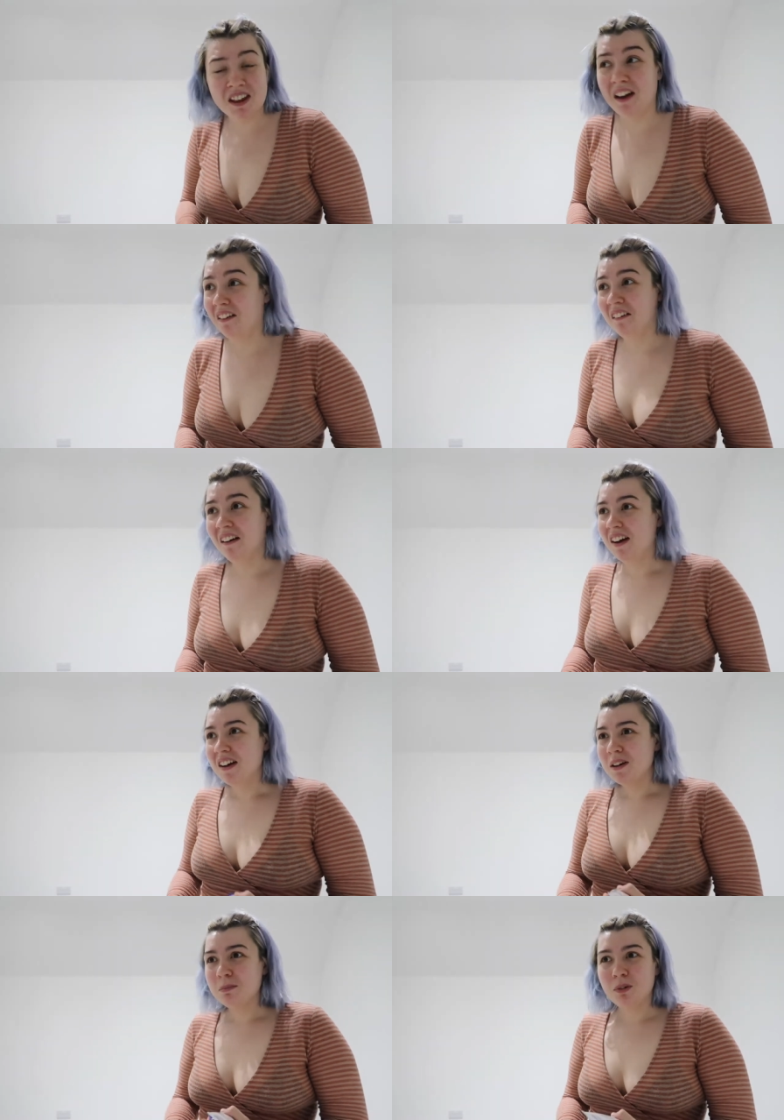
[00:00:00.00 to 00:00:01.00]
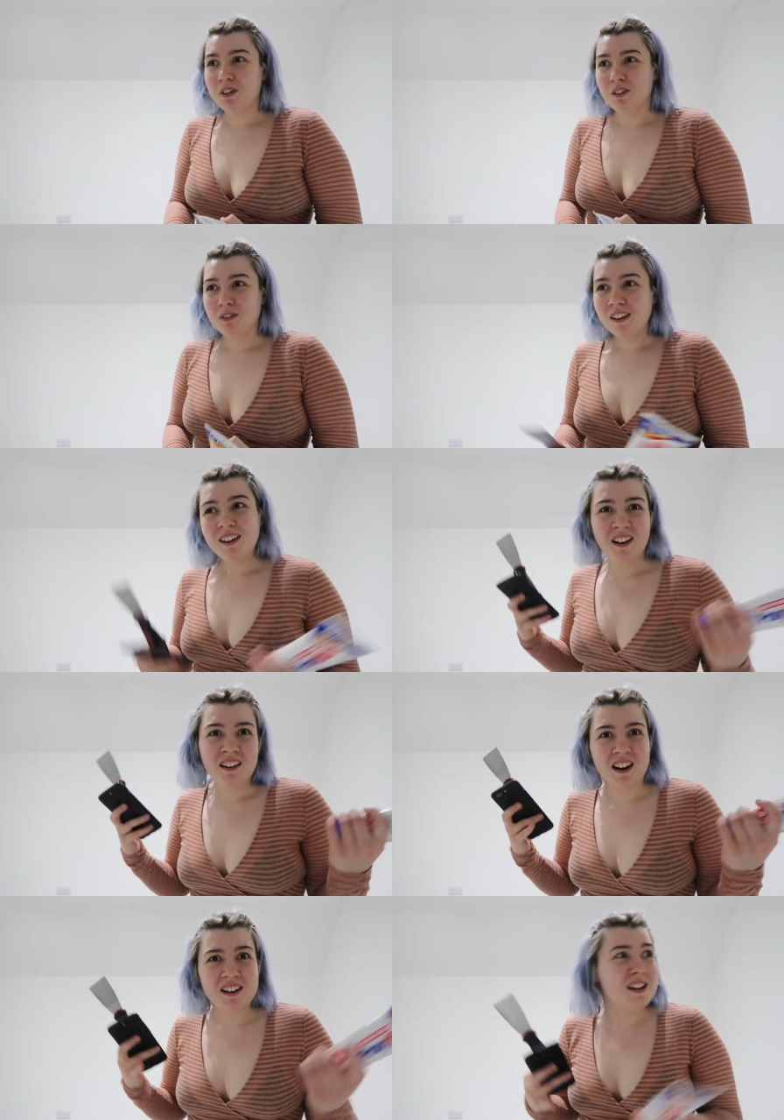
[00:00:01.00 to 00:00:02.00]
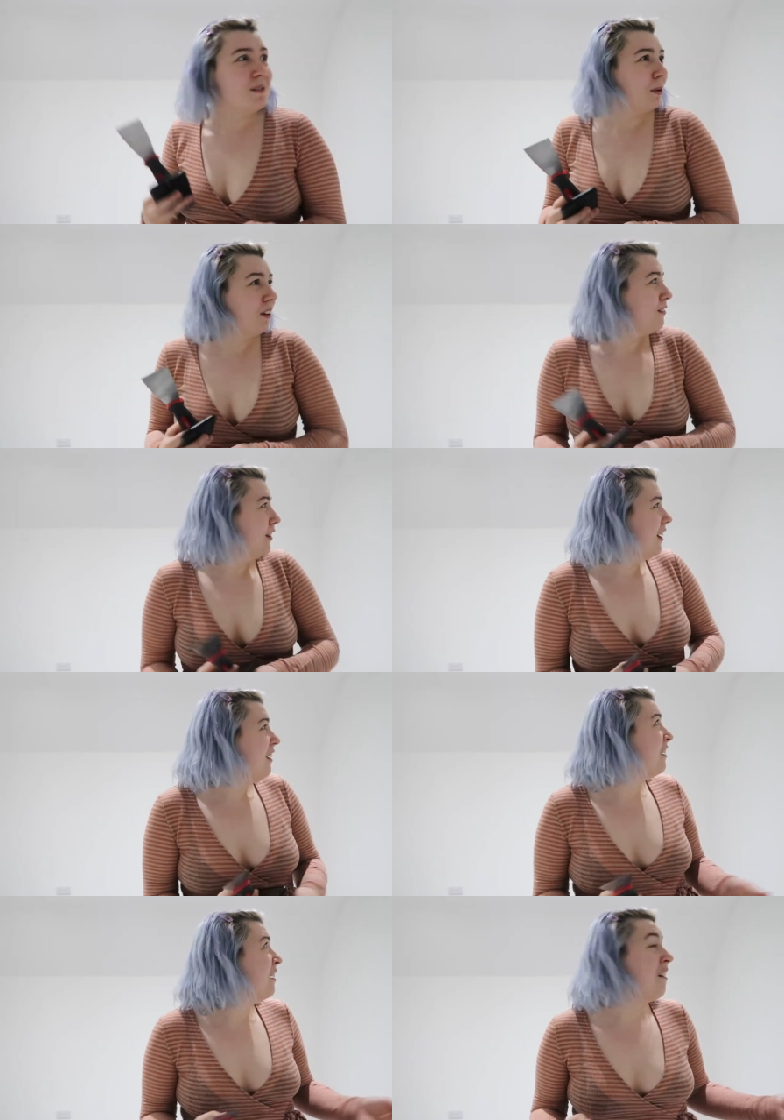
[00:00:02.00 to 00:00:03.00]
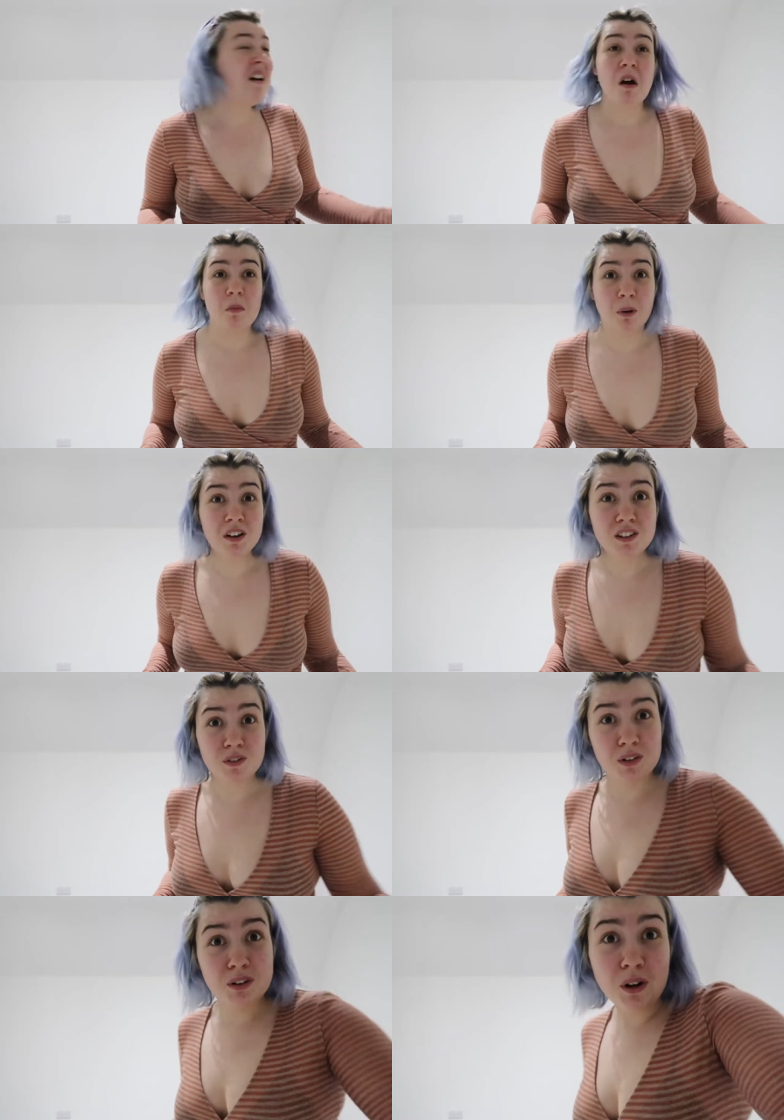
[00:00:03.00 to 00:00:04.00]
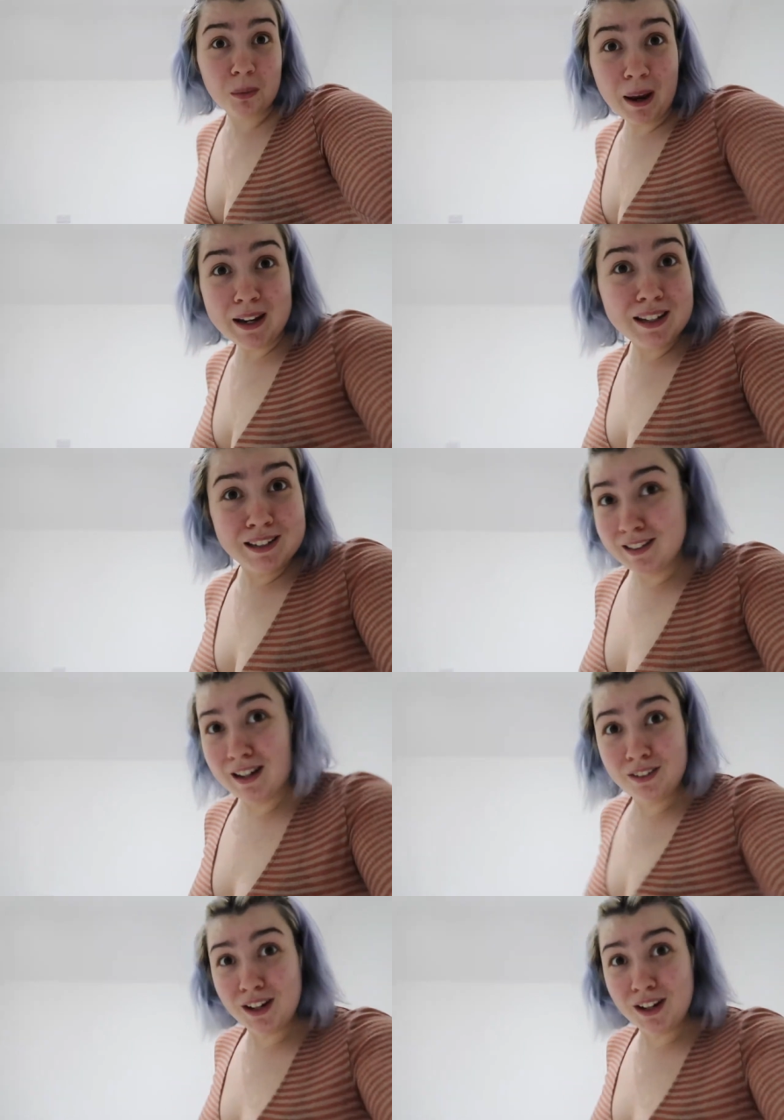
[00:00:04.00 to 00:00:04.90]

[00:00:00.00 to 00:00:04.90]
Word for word: So, bloody lovely. I don't need to polyfill. Might even start painting, you never